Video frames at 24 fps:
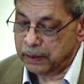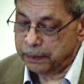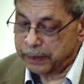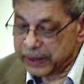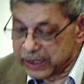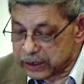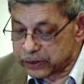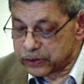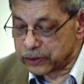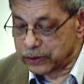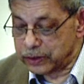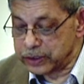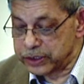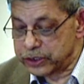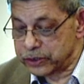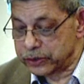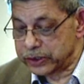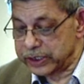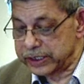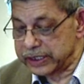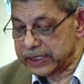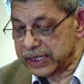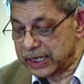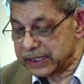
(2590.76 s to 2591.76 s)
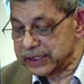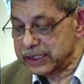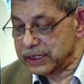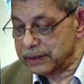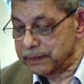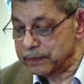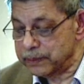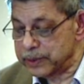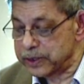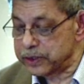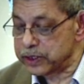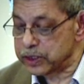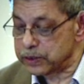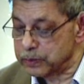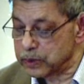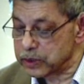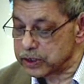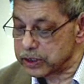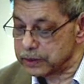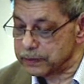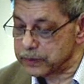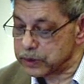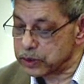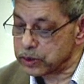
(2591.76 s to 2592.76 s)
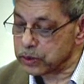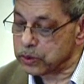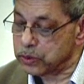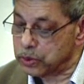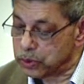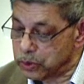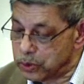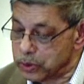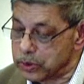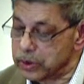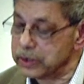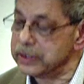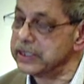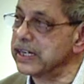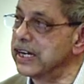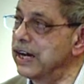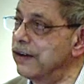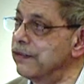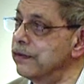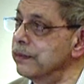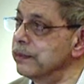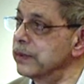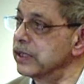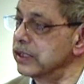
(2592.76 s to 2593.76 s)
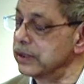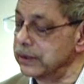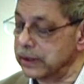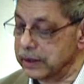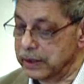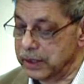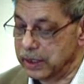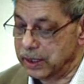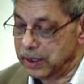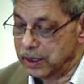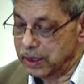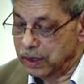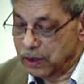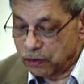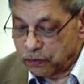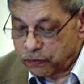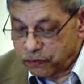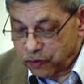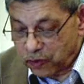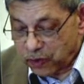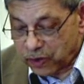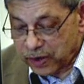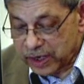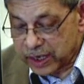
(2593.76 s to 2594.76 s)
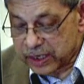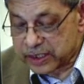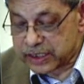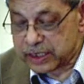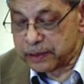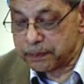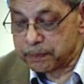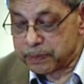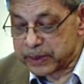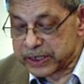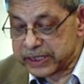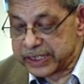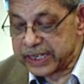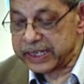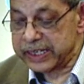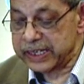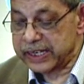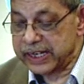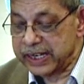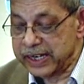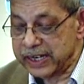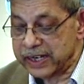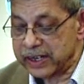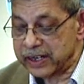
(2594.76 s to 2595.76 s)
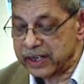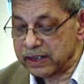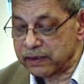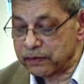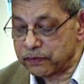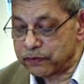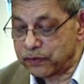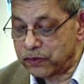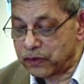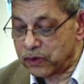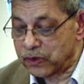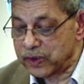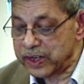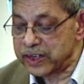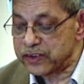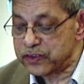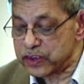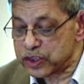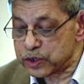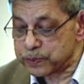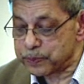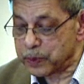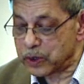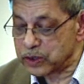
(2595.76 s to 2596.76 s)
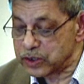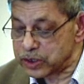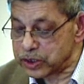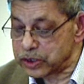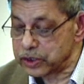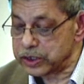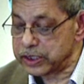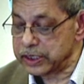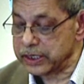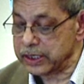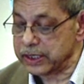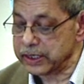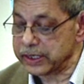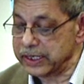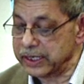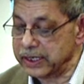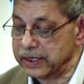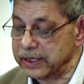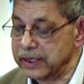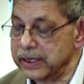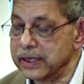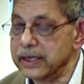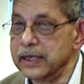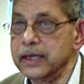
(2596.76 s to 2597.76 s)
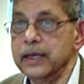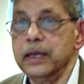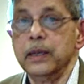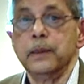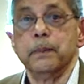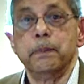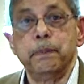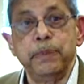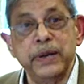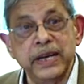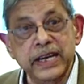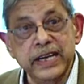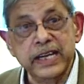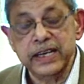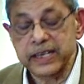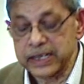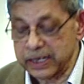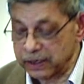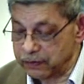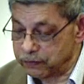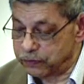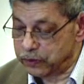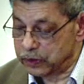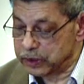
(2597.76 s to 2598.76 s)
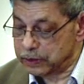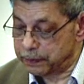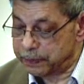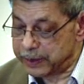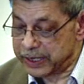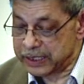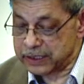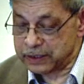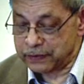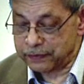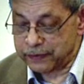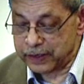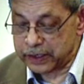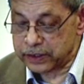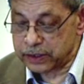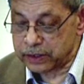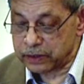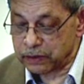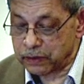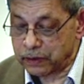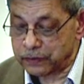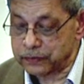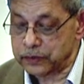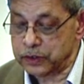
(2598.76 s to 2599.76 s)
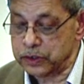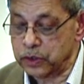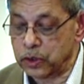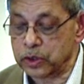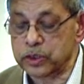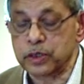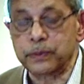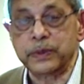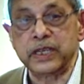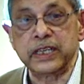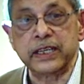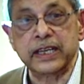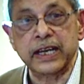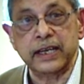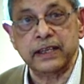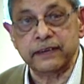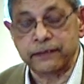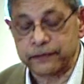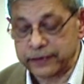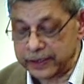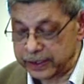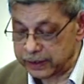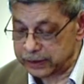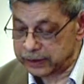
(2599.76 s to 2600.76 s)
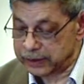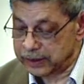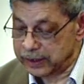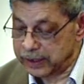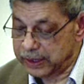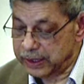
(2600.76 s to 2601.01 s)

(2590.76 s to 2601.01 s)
Pickthall joined other British Muslims to call on the government for a sympathetic hearing in response to Turkey, pleading for the preservation of the Ottoman Caliphate